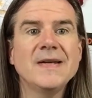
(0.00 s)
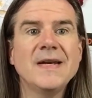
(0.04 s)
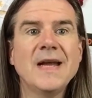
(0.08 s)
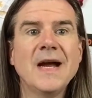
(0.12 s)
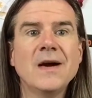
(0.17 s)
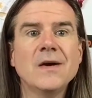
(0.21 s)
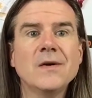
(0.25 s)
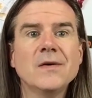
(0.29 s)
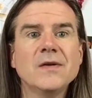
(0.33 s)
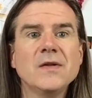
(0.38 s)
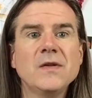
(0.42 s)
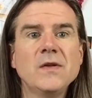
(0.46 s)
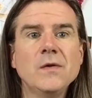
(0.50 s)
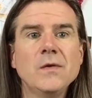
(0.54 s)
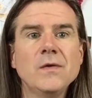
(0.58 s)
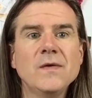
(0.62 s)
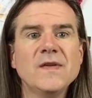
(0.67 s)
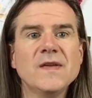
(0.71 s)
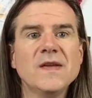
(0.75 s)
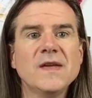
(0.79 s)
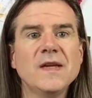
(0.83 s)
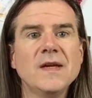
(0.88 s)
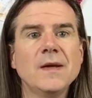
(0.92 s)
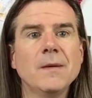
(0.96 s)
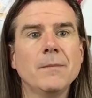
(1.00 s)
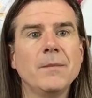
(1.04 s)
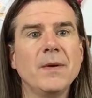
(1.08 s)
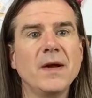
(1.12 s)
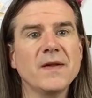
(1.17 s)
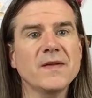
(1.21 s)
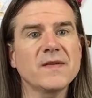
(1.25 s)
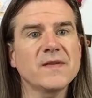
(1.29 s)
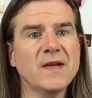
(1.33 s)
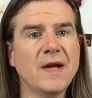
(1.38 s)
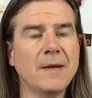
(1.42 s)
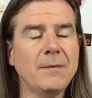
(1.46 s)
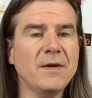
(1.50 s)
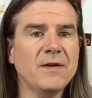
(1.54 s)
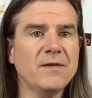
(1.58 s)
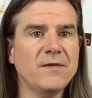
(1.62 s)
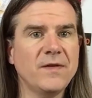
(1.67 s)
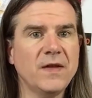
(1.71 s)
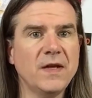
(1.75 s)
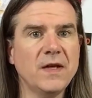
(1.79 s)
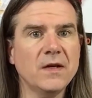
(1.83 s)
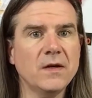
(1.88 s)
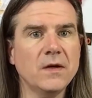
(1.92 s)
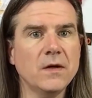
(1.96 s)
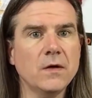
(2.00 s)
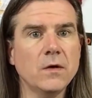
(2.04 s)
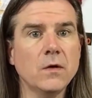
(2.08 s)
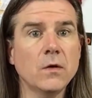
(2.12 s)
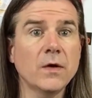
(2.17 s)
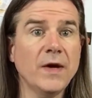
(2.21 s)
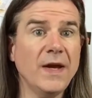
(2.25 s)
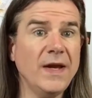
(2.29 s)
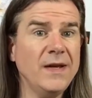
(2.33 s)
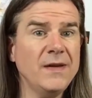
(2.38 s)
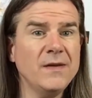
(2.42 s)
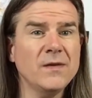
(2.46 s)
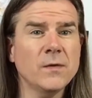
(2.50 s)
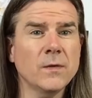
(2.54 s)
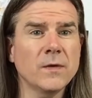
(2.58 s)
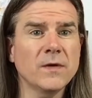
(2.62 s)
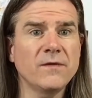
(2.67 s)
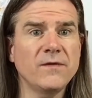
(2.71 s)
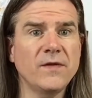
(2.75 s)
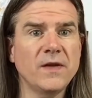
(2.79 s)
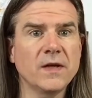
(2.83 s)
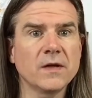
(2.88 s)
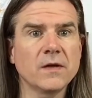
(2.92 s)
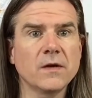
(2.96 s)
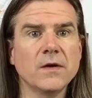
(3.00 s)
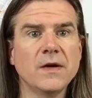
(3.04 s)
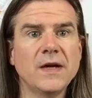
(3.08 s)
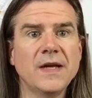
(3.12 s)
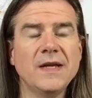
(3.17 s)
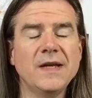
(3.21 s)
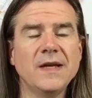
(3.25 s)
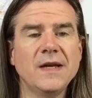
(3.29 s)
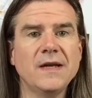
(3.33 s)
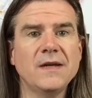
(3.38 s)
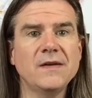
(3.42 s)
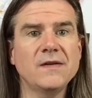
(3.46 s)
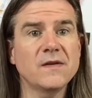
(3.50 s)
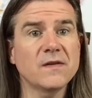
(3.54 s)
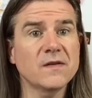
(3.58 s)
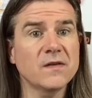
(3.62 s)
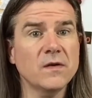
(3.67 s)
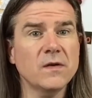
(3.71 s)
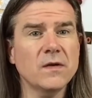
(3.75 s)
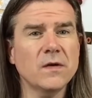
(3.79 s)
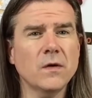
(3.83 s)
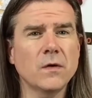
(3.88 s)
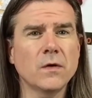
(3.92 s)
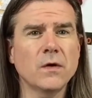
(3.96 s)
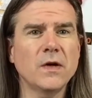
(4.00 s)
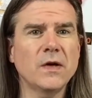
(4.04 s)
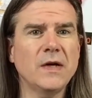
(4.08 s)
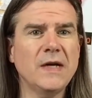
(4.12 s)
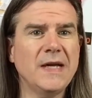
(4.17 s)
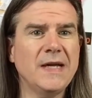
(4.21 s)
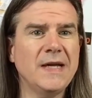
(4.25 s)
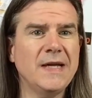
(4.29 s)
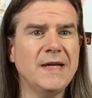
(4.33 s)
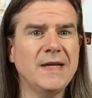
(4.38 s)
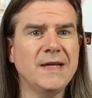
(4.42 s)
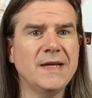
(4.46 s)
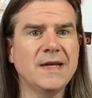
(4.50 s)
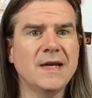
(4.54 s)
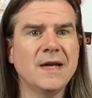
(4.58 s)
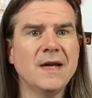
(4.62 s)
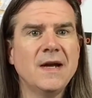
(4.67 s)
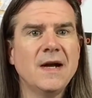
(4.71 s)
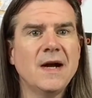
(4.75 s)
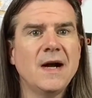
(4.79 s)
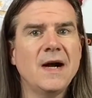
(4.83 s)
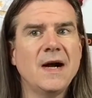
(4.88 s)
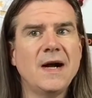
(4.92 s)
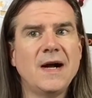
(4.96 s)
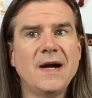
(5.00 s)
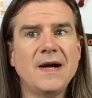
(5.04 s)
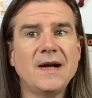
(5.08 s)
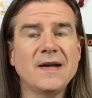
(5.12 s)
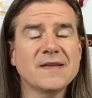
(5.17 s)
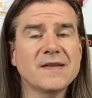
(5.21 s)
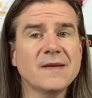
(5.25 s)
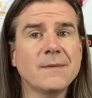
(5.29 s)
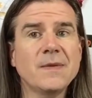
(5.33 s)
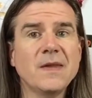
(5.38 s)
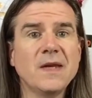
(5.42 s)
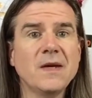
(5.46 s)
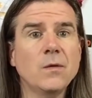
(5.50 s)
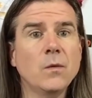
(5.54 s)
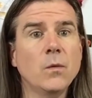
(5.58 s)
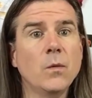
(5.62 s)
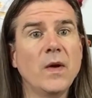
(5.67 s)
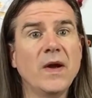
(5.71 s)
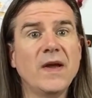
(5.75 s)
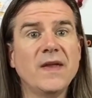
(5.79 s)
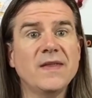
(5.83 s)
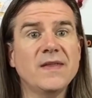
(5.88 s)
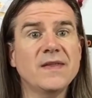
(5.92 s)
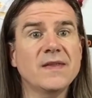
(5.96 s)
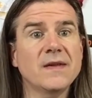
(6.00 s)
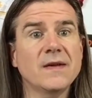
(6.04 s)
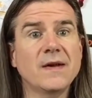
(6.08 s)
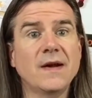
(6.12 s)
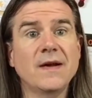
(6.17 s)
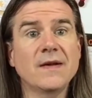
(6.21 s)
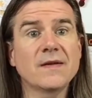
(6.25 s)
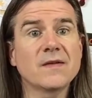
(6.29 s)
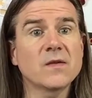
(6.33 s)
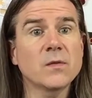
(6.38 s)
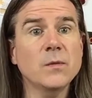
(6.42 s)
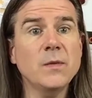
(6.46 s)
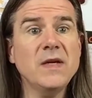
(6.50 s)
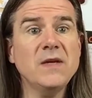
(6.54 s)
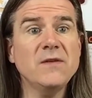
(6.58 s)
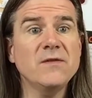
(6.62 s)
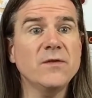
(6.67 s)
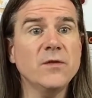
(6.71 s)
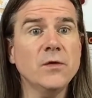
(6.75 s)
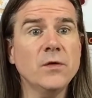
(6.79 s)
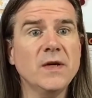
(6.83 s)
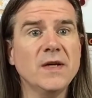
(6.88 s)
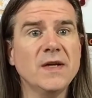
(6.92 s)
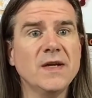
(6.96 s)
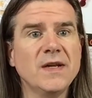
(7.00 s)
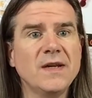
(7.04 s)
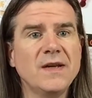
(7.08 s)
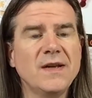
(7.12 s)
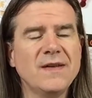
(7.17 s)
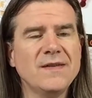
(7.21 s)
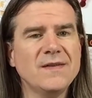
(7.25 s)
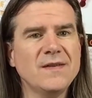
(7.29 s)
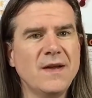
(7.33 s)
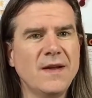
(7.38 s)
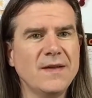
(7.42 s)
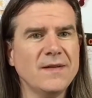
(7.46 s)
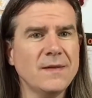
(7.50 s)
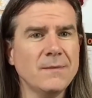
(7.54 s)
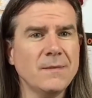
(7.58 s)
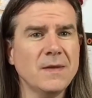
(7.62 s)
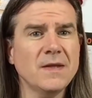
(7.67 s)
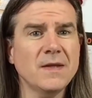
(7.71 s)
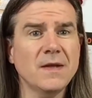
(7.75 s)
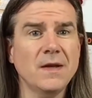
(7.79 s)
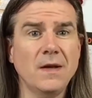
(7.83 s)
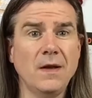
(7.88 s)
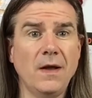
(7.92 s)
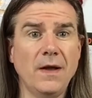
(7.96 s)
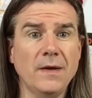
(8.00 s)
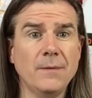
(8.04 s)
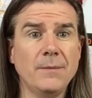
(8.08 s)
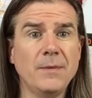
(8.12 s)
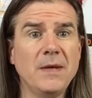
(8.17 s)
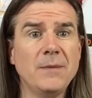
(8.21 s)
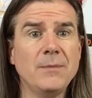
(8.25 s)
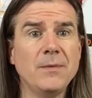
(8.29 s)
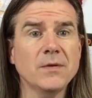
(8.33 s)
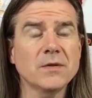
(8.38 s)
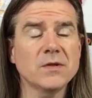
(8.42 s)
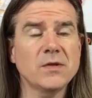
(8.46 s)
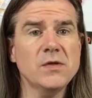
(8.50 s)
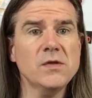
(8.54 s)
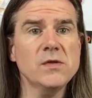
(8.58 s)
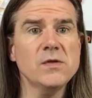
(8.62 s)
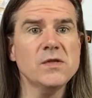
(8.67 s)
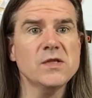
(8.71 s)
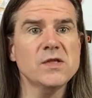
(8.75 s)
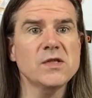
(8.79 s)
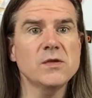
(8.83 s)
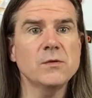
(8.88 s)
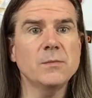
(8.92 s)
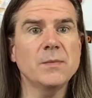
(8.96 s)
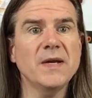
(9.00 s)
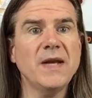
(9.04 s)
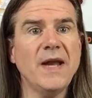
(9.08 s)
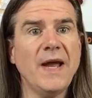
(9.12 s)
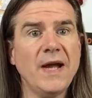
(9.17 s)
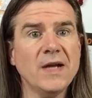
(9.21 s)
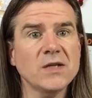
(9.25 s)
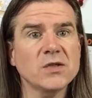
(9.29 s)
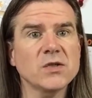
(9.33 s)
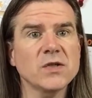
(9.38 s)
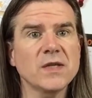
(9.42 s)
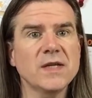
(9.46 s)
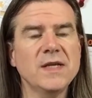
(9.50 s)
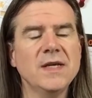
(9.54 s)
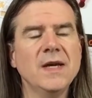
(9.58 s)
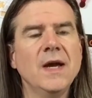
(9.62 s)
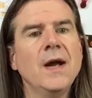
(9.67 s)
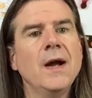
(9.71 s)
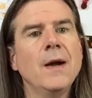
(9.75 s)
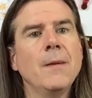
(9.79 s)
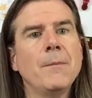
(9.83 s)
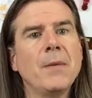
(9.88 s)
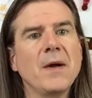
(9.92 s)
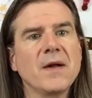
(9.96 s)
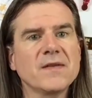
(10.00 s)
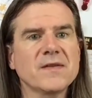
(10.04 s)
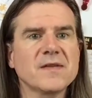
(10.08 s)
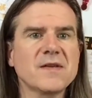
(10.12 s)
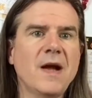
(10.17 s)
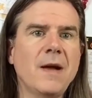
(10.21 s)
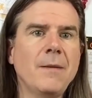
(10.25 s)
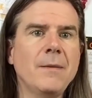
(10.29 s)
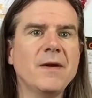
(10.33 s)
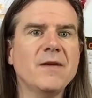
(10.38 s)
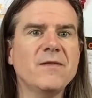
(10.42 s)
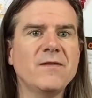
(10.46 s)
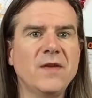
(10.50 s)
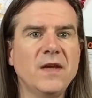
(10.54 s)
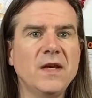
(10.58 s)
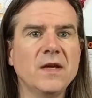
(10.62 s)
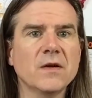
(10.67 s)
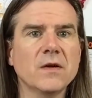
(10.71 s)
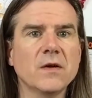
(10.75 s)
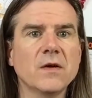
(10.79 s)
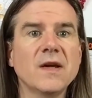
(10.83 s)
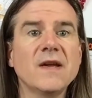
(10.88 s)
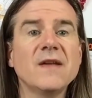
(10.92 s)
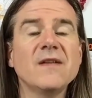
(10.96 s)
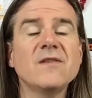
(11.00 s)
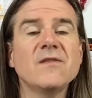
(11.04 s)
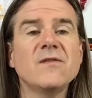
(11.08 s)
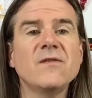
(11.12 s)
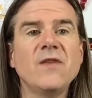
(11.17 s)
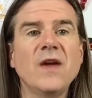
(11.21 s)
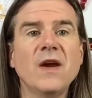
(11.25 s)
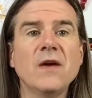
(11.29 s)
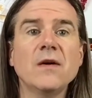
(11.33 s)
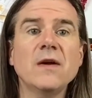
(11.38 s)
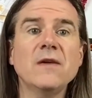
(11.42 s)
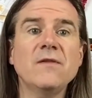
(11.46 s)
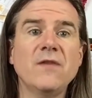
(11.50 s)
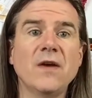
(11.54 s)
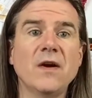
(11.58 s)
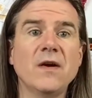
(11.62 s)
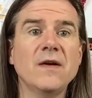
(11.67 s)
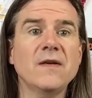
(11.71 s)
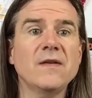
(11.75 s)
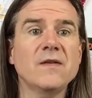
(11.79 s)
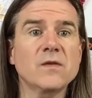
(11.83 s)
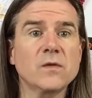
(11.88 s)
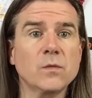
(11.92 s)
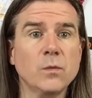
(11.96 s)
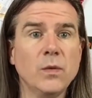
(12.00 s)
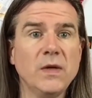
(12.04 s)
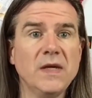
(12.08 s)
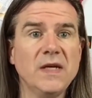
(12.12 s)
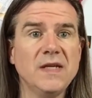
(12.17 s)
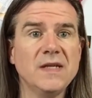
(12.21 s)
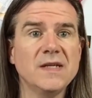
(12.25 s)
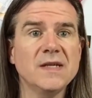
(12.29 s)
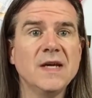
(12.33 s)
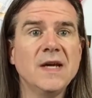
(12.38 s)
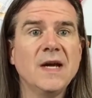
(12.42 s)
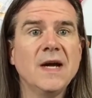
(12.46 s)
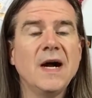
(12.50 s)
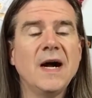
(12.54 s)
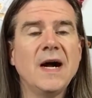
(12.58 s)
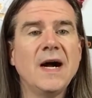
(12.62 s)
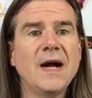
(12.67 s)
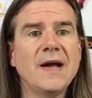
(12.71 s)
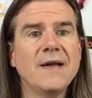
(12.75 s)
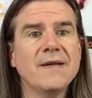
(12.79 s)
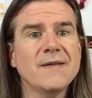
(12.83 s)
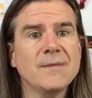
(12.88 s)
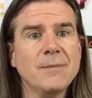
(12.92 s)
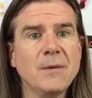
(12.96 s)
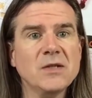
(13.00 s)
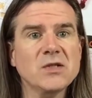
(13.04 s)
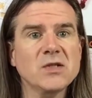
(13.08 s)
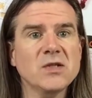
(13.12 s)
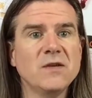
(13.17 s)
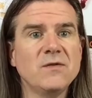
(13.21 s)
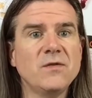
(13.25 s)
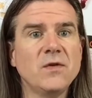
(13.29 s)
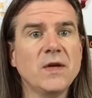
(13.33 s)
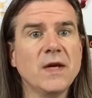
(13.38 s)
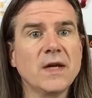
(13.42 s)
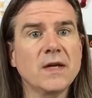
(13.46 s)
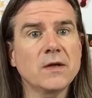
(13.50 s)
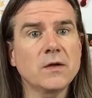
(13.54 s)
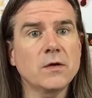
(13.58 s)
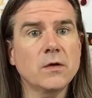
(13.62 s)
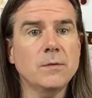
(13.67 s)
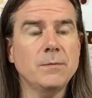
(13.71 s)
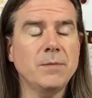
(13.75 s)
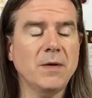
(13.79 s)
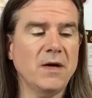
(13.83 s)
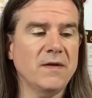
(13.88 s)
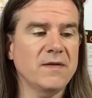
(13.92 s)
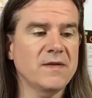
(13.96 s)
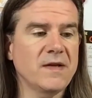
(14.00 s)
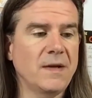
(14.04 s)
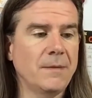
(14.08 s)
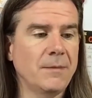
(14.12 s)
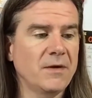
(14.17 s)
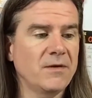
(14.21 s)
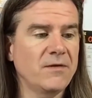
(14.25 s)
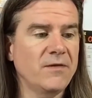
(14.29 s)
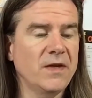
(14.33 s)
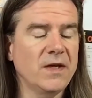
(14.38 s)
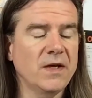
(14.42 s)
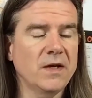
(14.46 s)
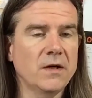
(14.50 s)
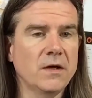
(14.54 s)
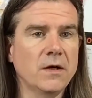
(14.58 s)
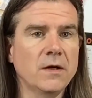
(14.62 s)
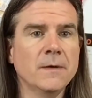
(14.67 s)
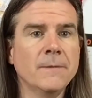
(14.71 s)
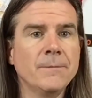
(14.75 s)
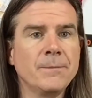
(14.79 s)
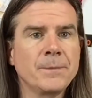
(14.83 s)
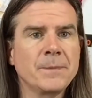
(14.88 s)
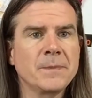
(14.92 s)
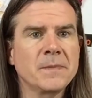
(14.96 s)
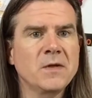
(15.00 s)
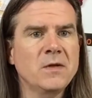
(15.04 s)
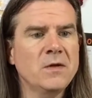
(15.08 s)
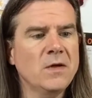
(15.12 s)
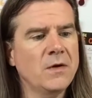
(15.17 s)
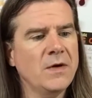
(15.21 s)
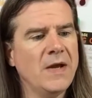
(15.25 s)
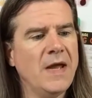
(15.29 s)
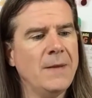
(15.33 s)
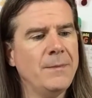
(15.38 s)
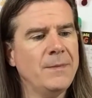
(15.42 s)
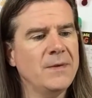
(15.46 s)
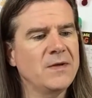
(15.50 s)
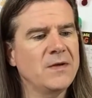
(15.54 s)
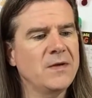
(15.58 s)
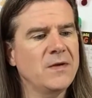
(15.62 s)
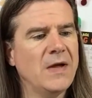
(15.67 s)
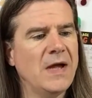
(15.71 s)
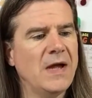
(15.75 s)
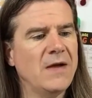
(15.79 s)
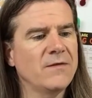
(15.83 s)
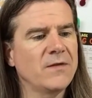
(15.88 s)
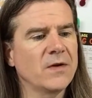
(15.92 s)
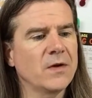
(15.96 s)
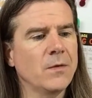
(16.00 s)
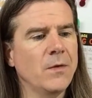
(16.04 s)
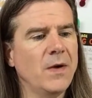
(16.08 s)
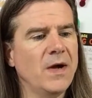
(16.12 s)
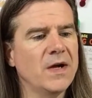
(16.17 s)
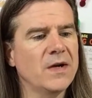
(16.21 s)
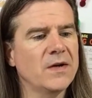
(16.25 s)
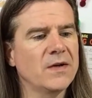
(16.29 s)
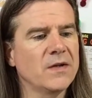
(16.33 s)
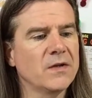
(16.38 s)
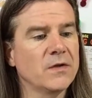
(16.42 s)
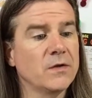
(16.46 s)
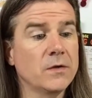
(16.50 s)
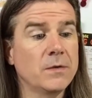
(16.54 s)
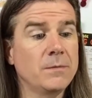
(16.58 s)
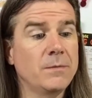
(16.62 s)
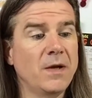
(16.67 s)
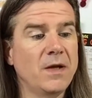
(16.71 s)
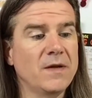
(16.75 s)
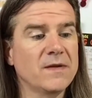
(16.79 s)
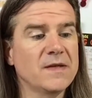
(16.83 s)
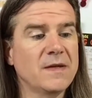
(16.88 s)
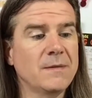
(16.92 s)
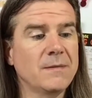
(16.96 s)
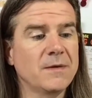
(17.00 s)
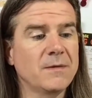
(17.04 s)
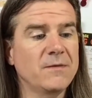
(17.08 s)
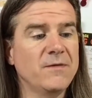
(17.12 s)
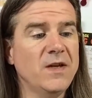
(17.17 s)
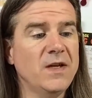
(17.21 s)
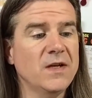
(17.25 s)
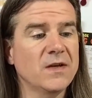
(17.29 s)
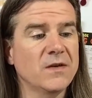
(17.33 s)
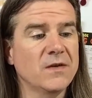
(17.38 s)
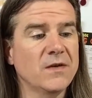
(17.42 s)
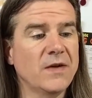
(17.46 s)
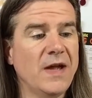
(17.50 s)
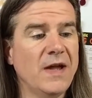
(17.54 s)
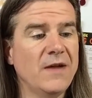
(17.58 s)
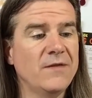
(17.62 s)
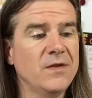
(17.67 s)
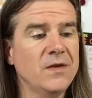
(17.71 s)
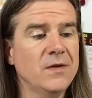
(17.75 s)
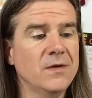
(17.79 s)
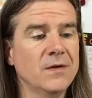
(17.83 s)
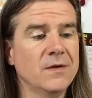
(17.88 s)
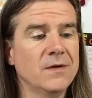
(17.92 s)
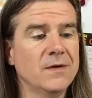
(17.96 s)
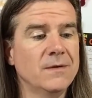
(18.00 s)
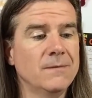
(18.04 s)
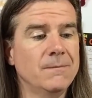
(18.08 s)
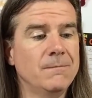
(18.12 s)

Now, using balsamic vinegar or any sort of vinegar in a dessert or in something with sweet fruit in it is not something that a lot of people are used to, but actually balsamic vinegar is very, very sweet, especially if you get a good balsamic vinegar. You don't happen to have acquired a good balsamic vinegar, have you?